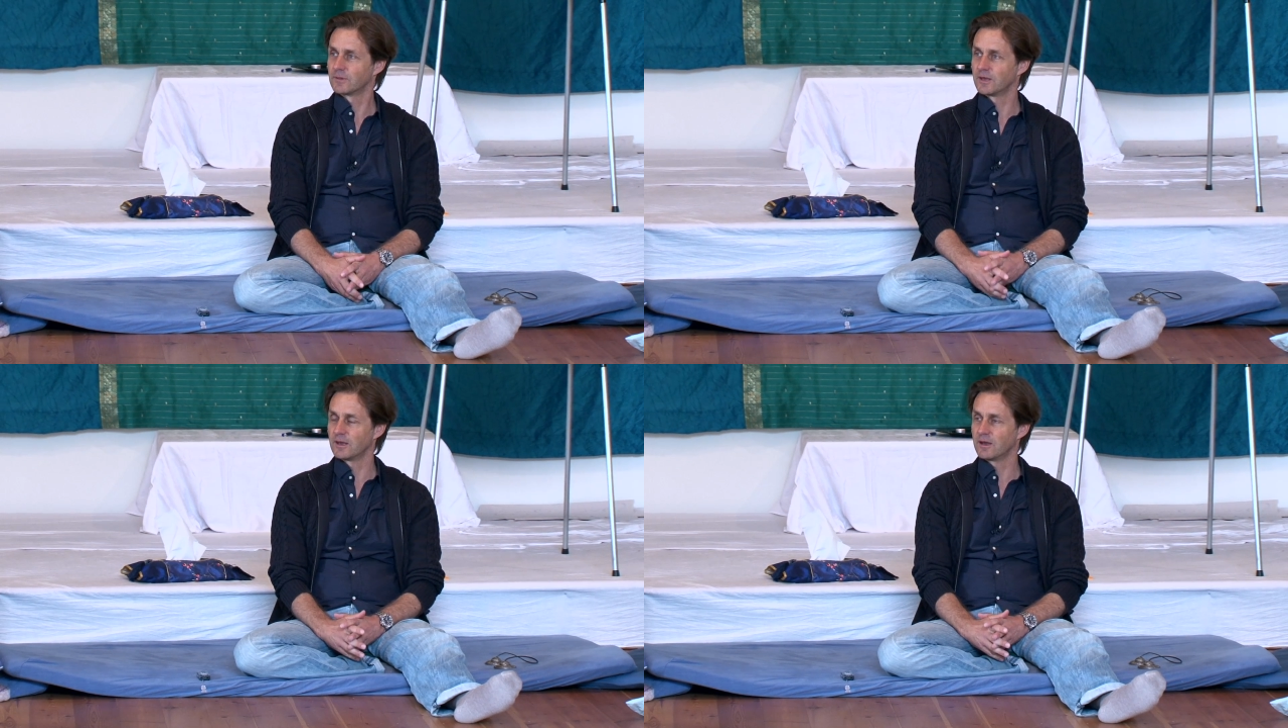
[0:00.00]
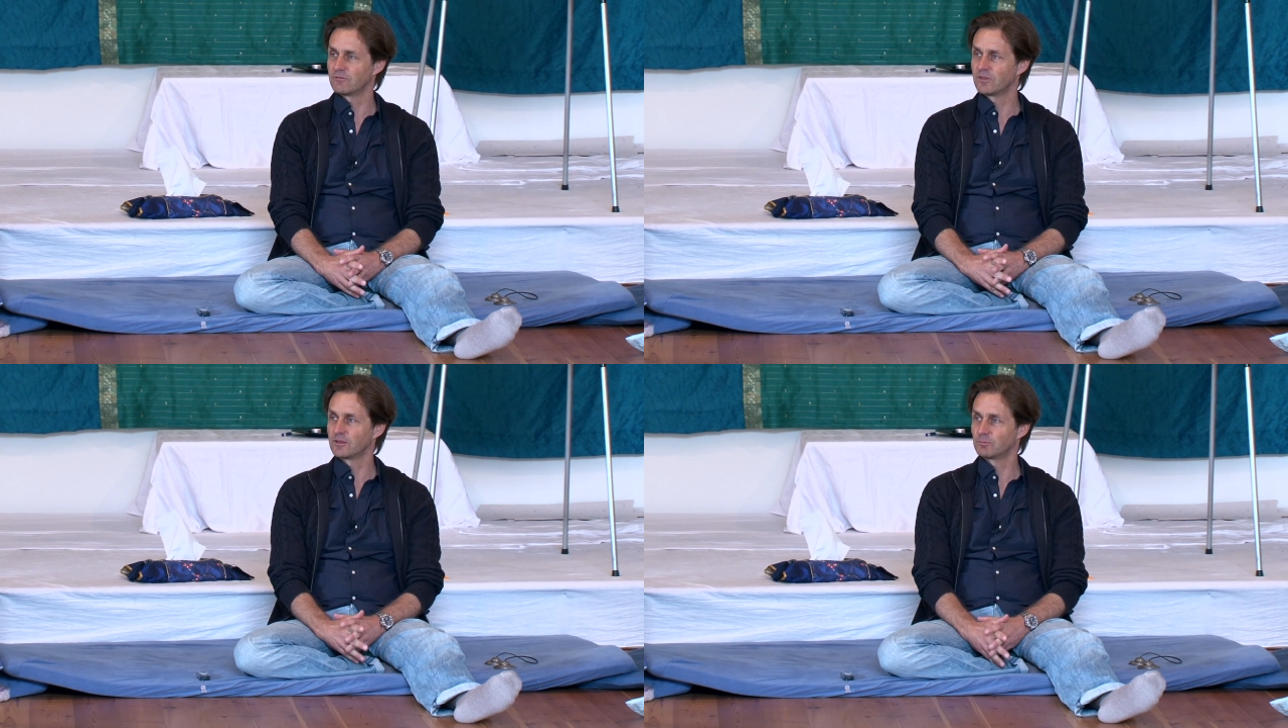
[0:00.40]
I
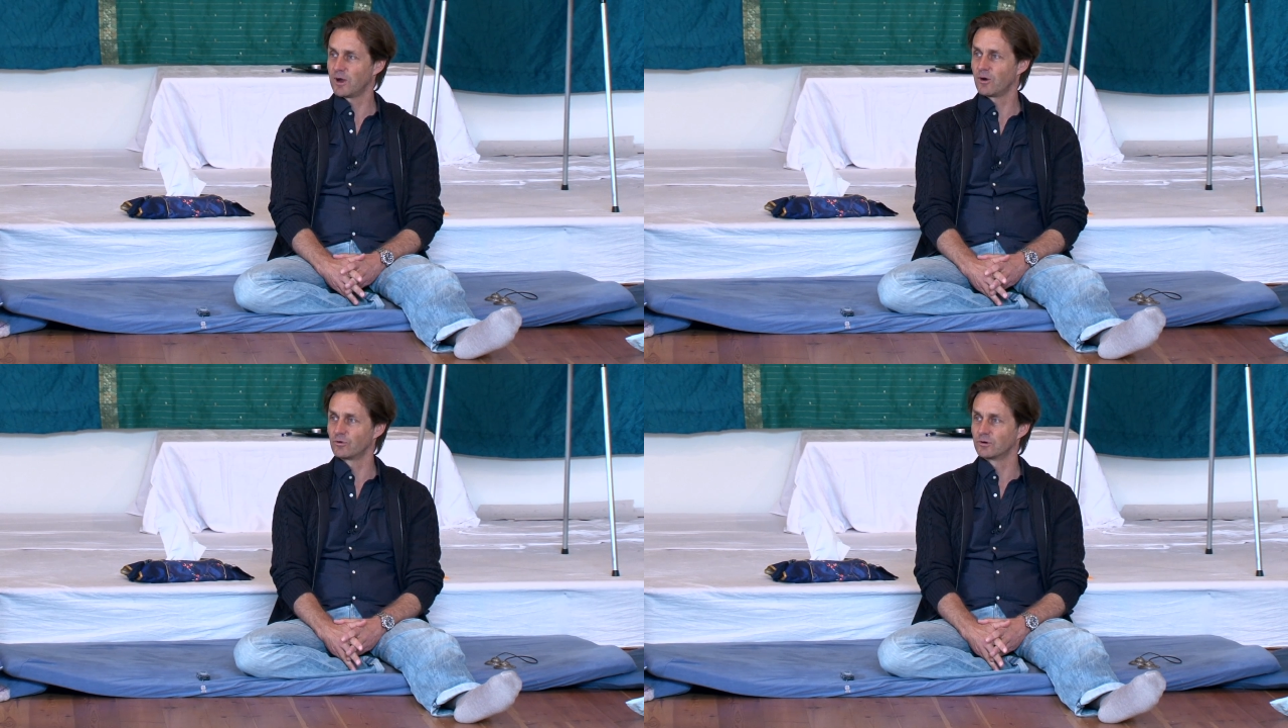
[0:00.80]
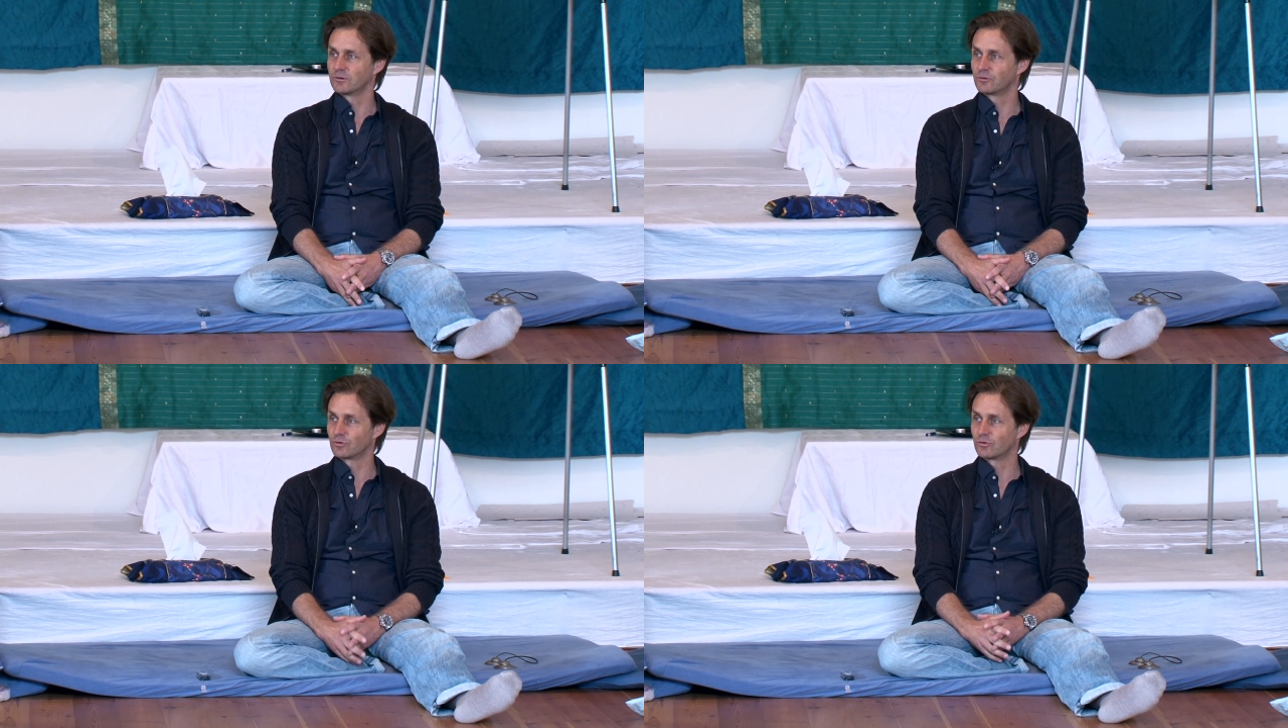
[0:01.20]
have that power
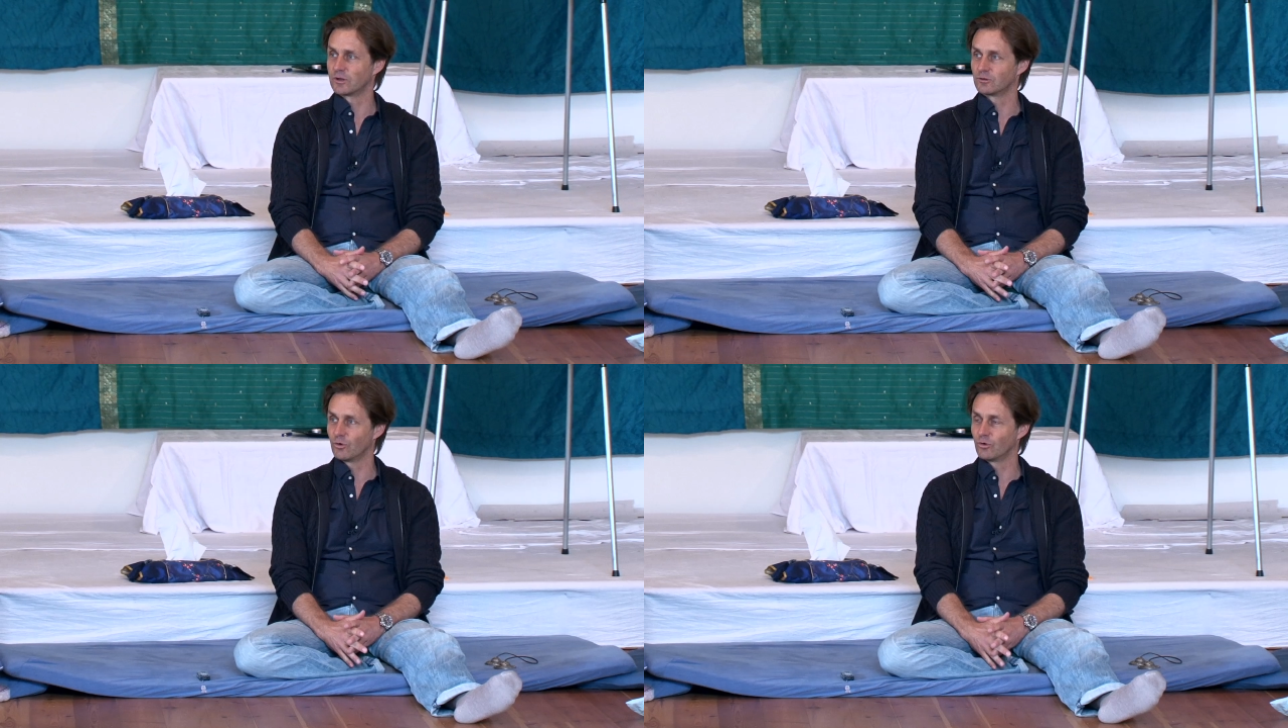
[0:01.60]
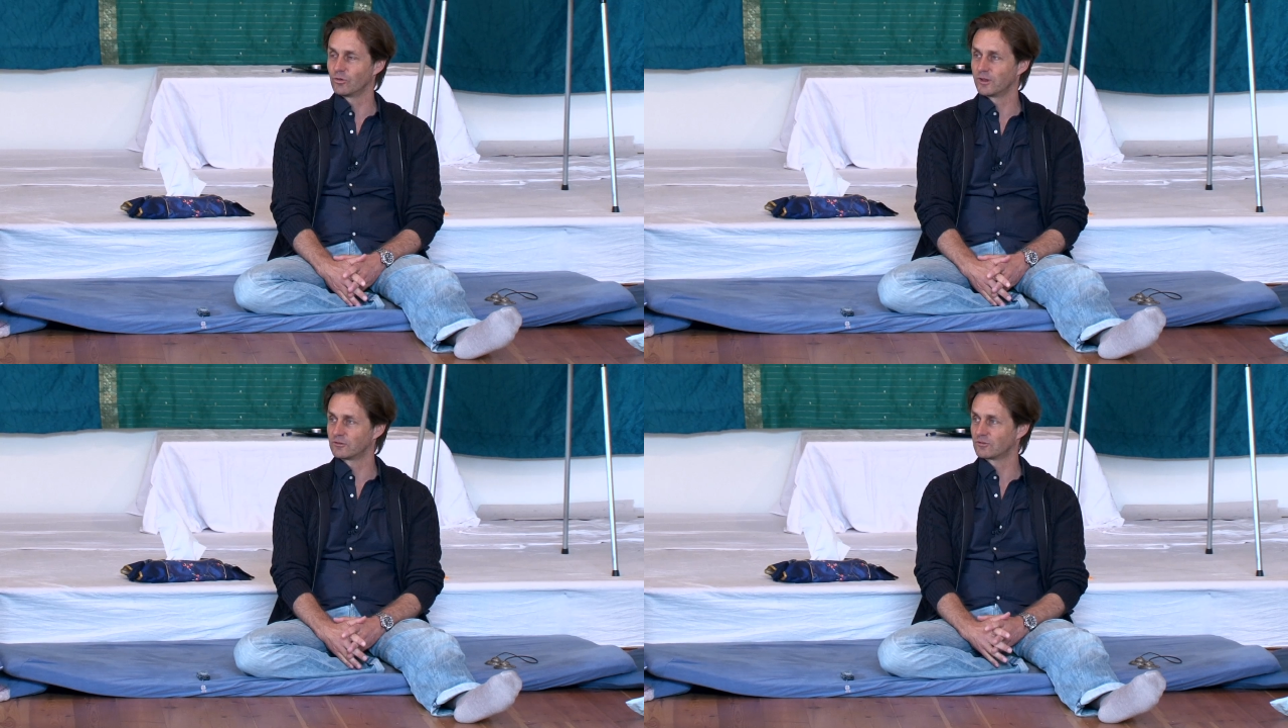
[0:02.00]
to create all
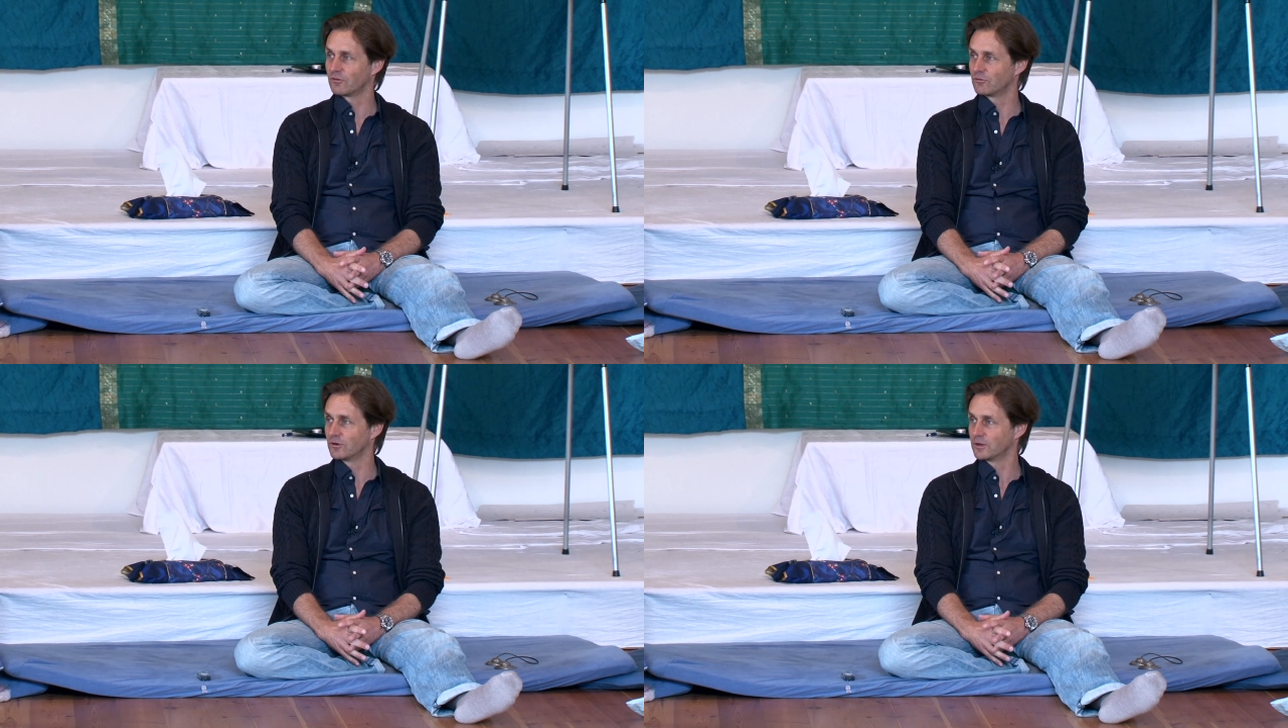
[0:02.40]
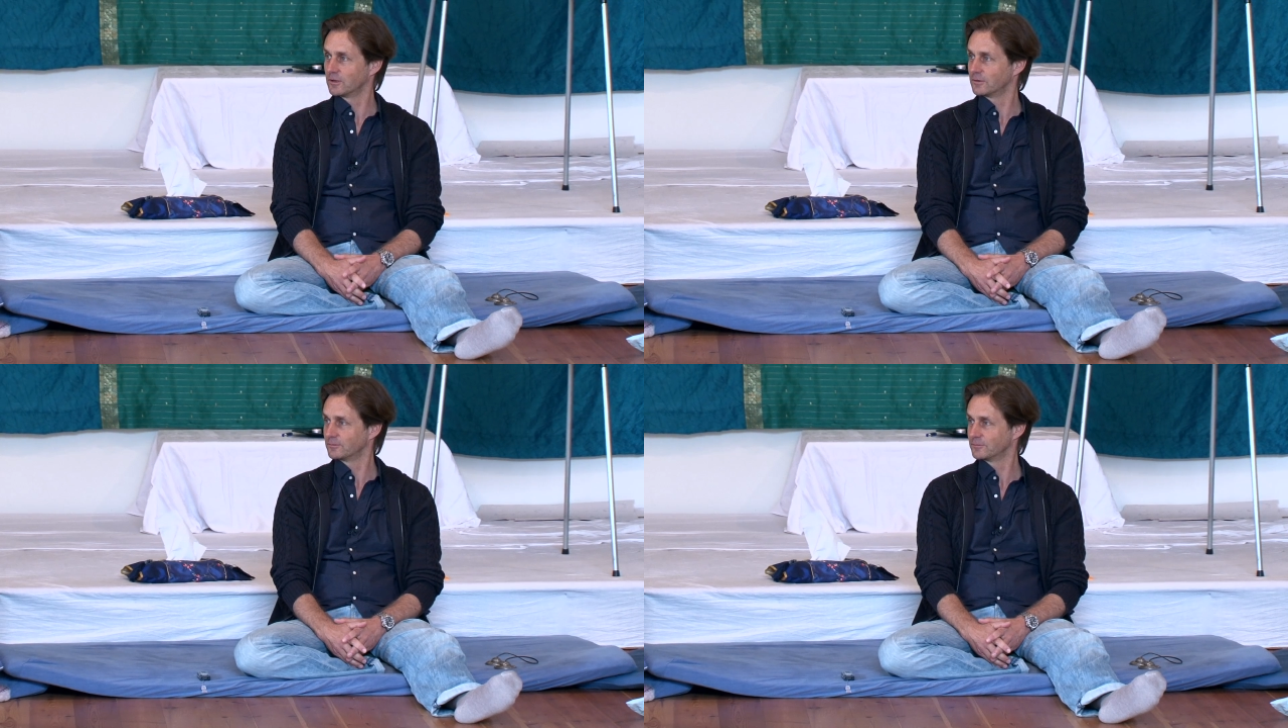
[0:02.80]
that suffering.
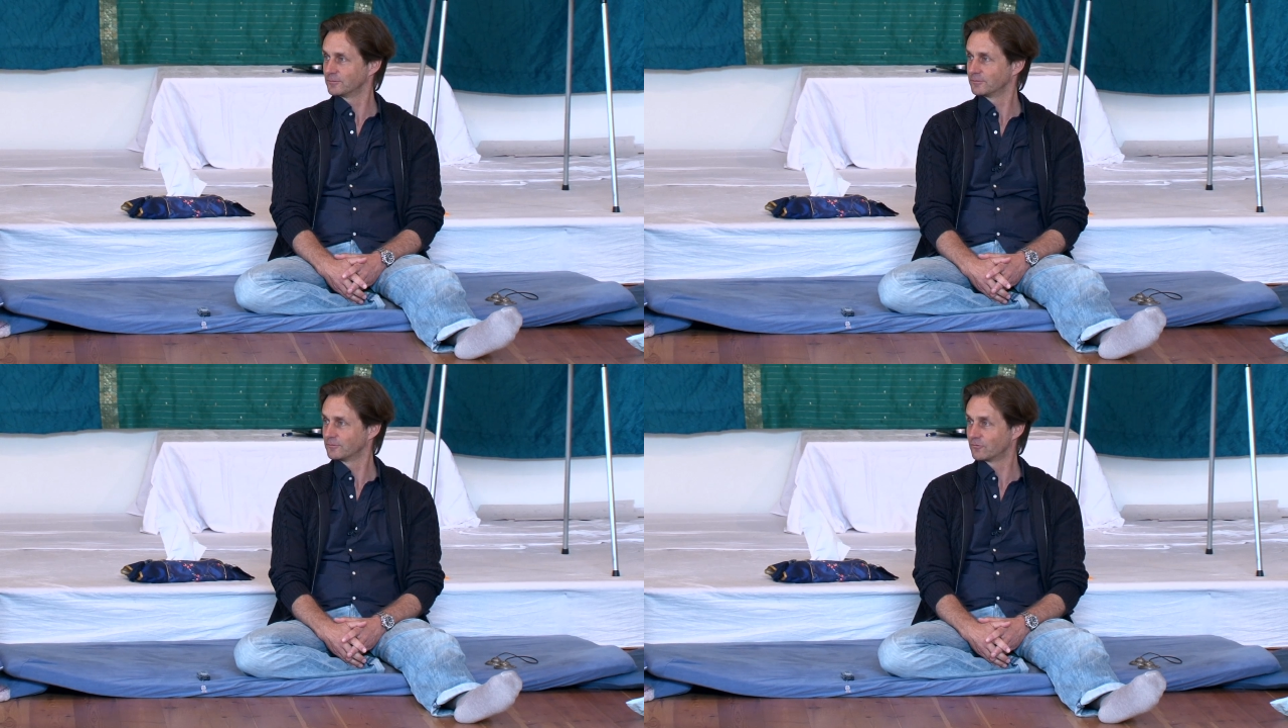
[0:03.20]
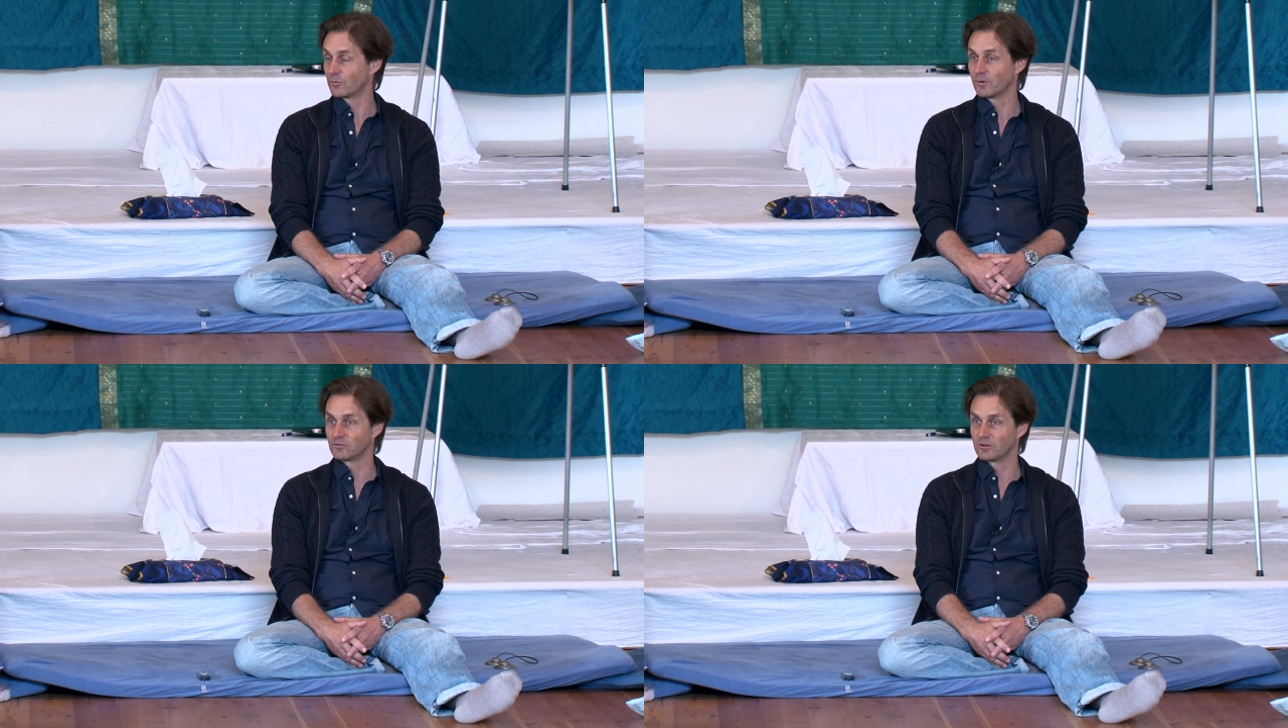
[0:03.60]
for
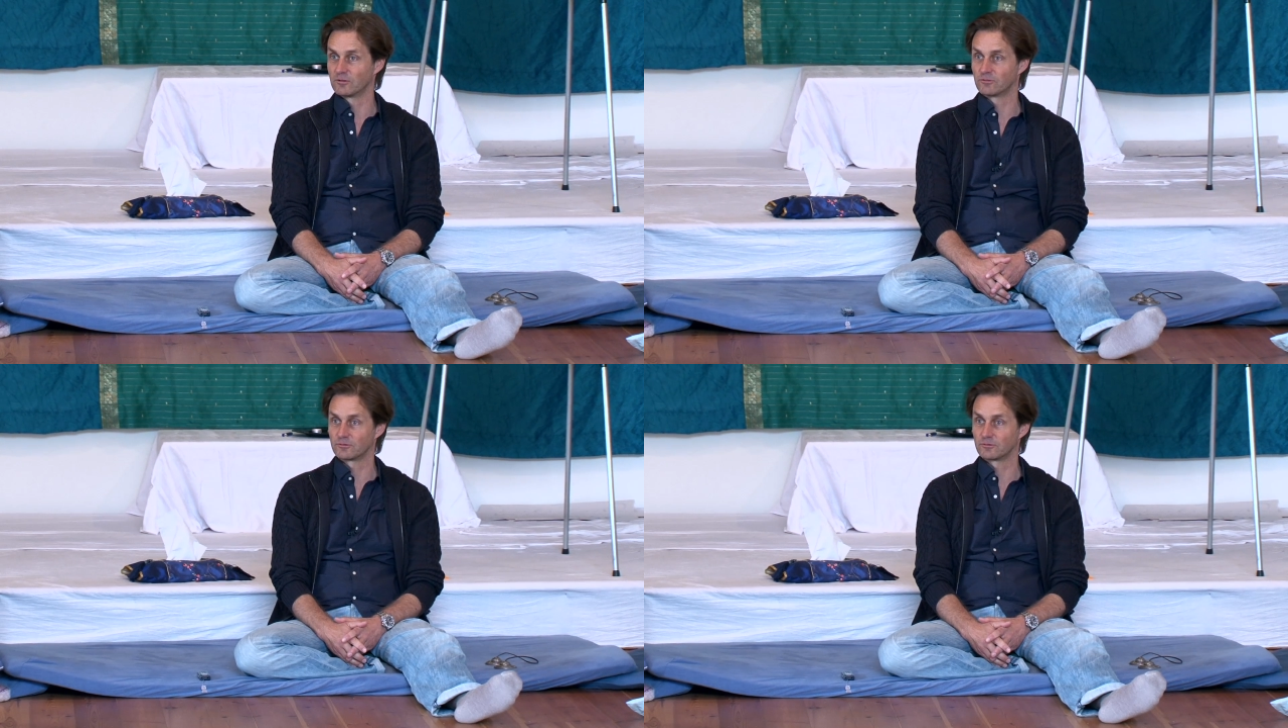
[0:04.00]
myself.